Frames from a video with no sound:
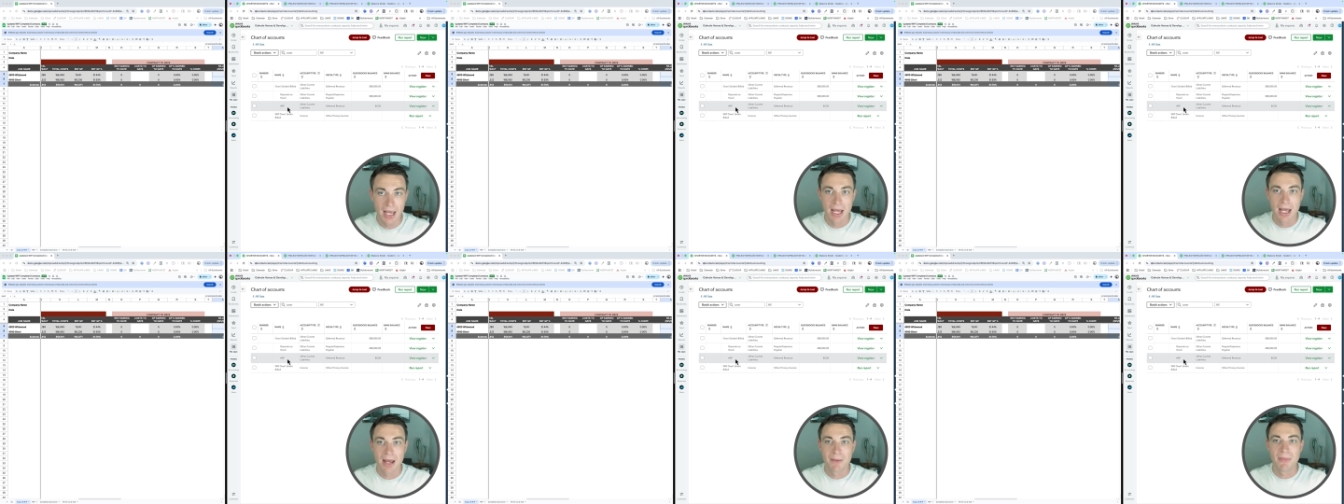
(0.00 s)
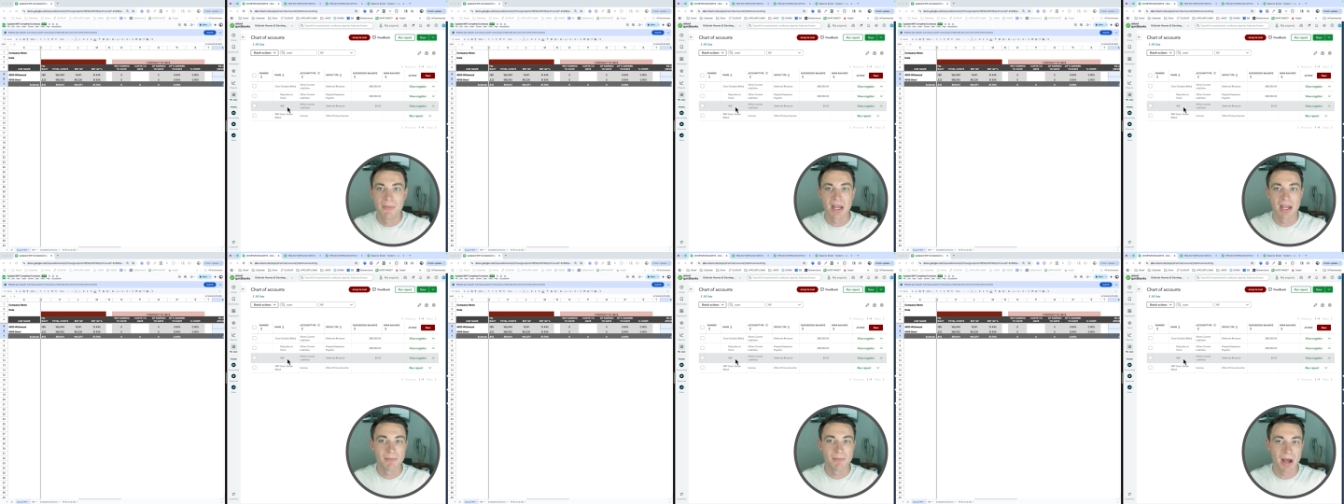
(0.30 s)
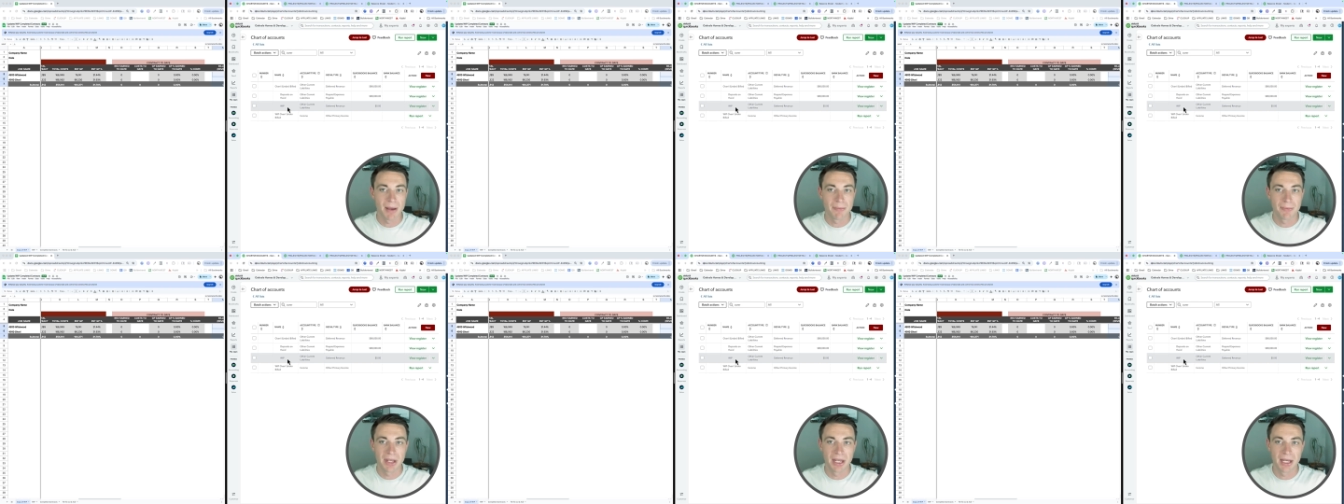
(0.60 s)
making
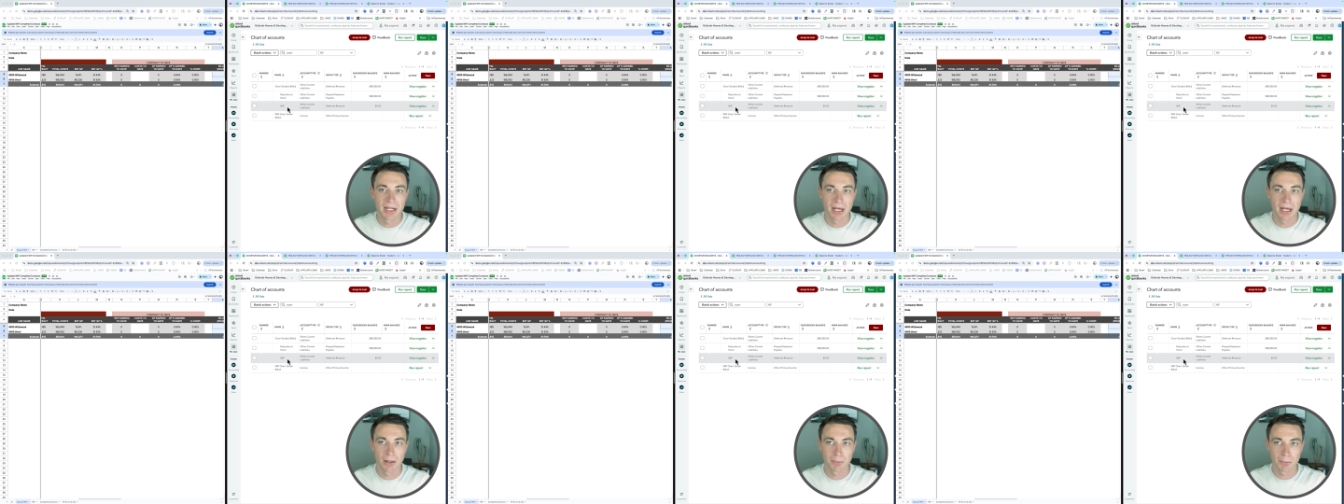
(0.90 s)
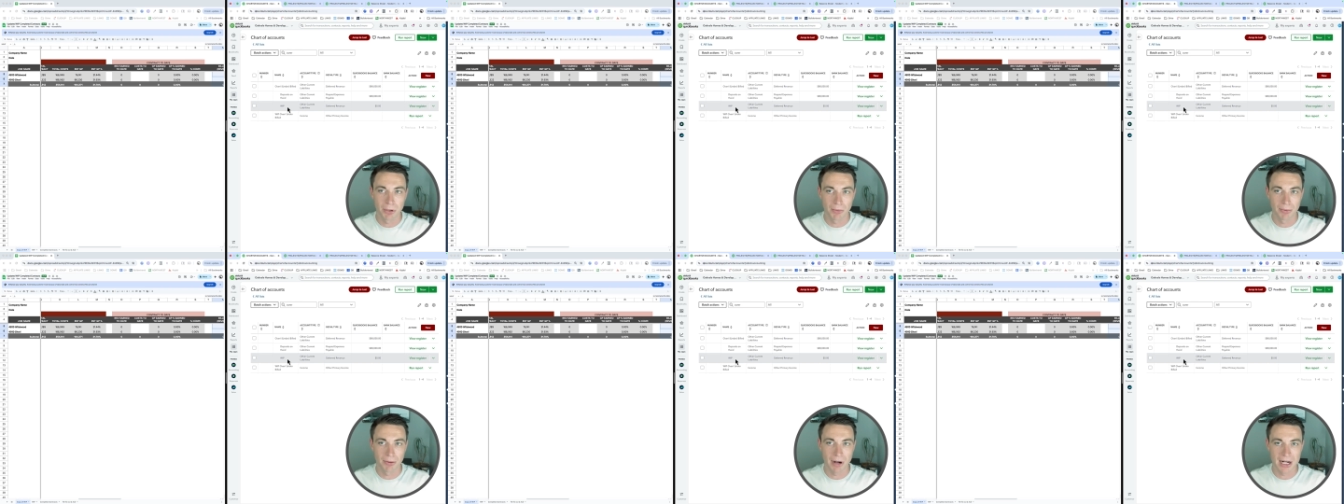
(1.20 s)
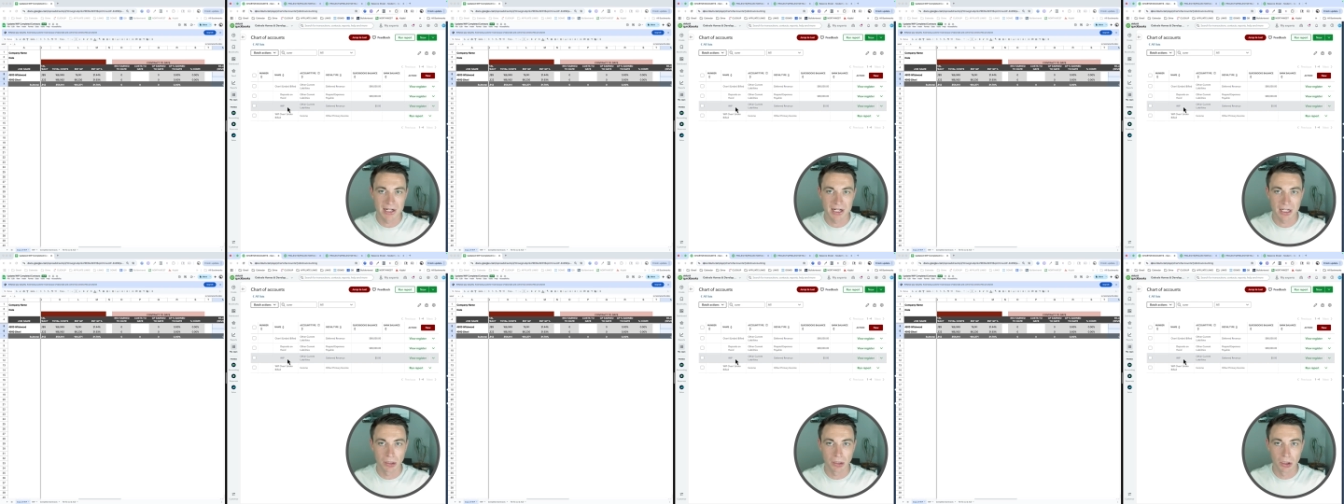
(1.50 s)
my P&L per
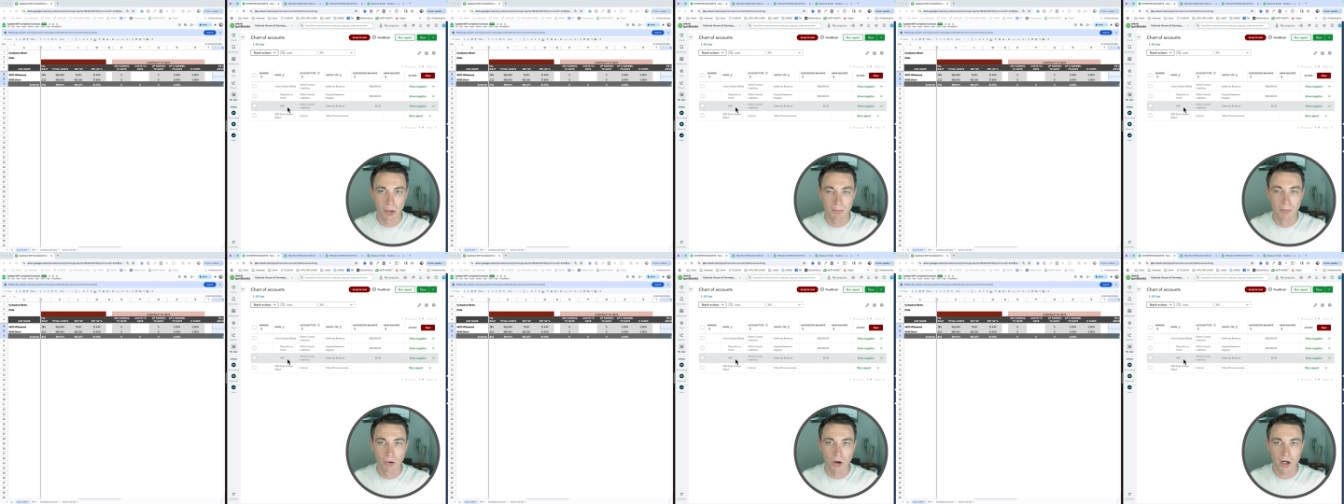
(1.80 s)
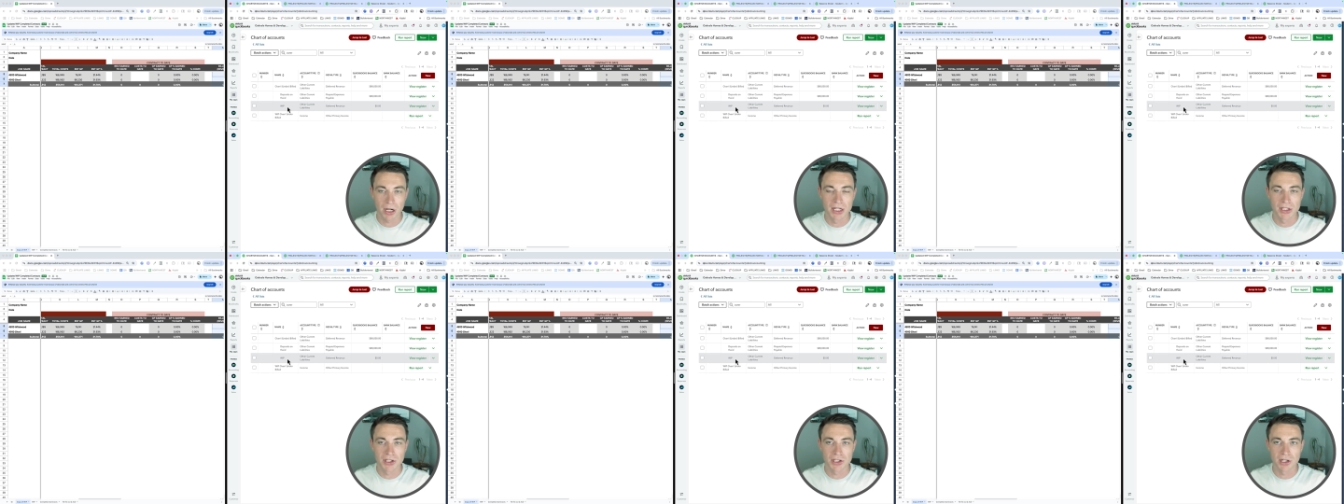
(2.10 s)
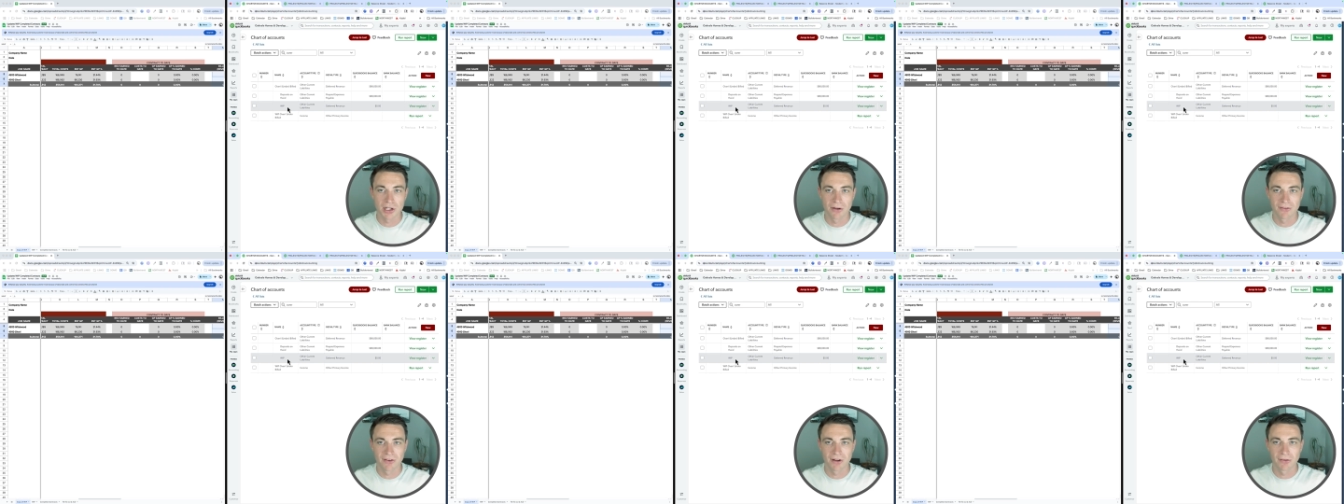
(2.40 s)
project look more
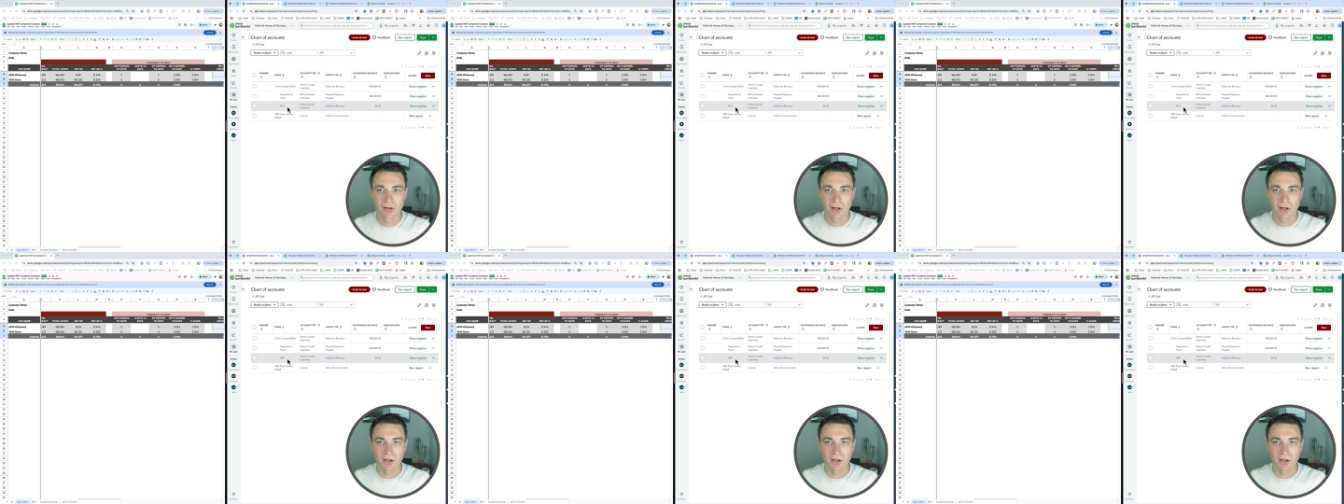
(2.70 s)
conservative,